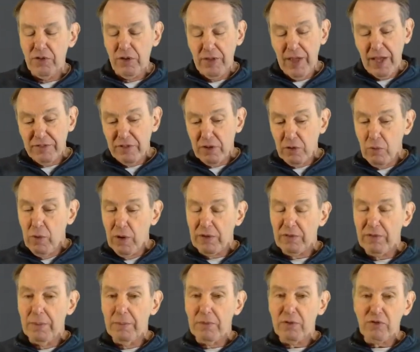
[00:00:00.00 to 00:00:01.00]
So that's a
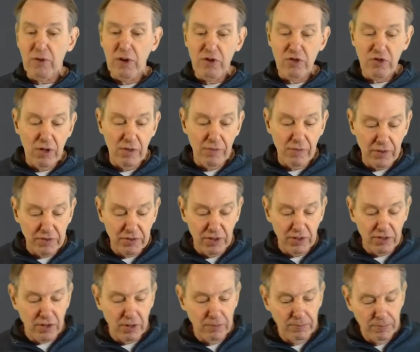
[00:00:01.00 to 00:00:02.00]
quick demonstration of the
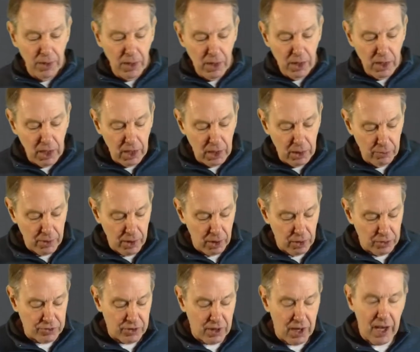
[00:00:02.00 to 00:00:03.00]
system. We
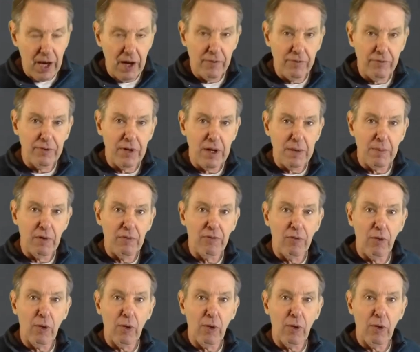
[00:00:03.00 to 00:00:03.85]
also have NEMA